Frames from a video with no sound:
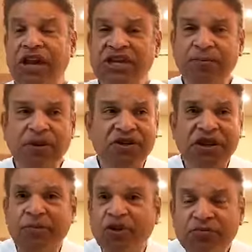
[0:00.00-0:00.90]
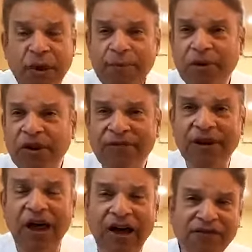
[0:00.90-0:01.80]
Shakespeare said most people are
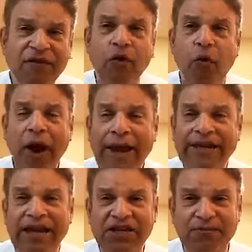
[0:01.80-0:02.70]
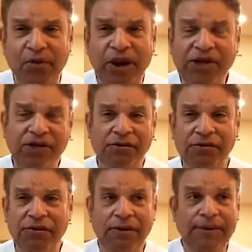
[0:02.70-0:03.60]
living lives of quiet desperation.
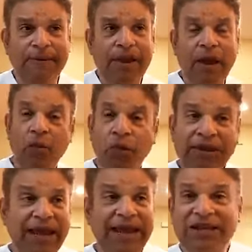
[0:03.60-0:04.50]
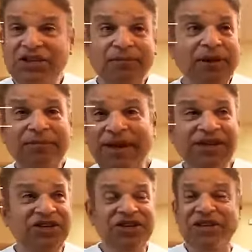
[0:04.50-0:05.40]
And what that simply
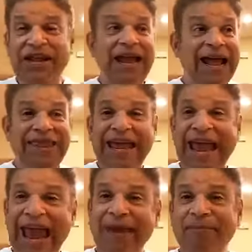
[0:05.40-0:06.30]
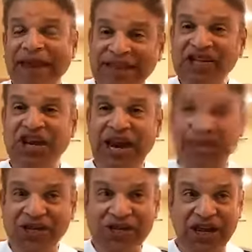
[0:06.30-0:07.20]
means is that they can't make the
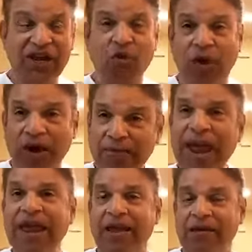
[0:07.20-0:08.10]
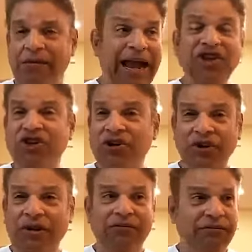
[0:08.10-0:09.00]
changes that you want to make. I
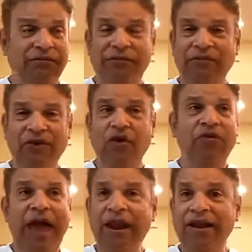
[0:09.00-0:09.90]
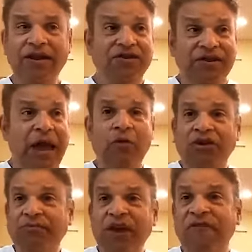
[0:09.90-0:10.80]
certainly know that because that
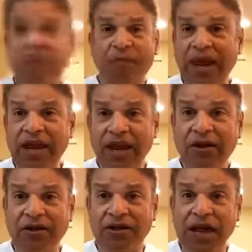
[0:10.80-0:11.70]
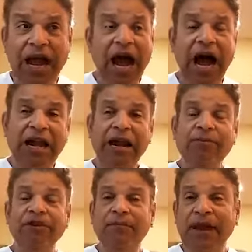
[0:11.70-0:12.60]
was me for many years,
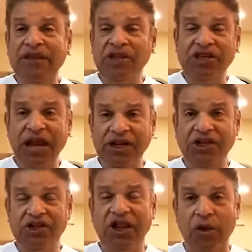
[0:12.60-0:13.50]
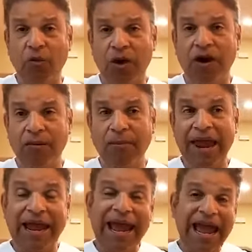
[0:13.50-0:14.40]
unable to make the changes that I wanted to
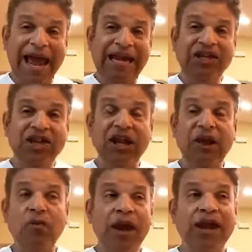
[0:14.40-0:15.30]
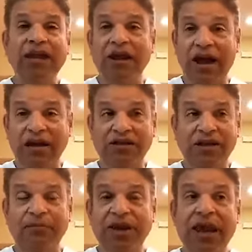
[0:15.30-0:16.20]
make until I
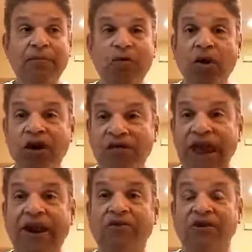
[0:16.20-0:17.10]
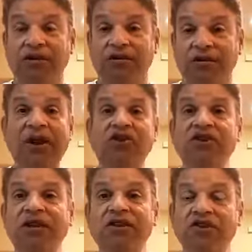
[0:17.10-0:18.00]
recognized and became aware of energy.
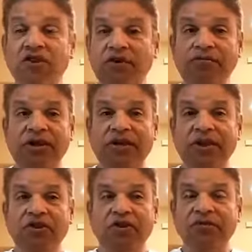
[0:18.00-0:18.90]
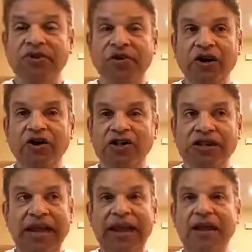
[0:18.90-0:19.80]
Energy in the terms of
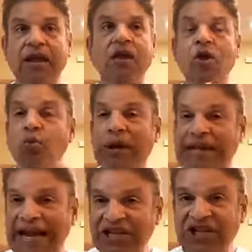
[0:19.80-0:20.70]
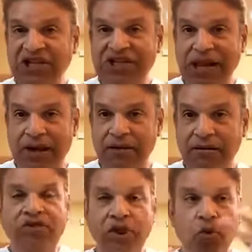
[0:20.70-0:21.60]
understanding what Tesla said,
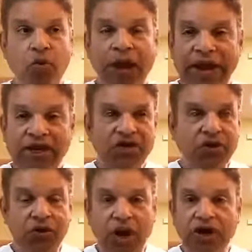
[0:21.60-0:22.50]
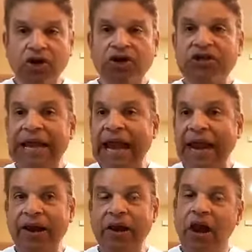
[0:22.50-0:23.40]
that there are ways to
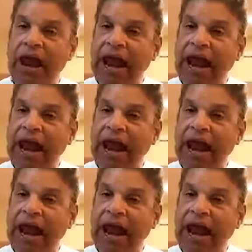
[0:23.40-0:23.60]
understand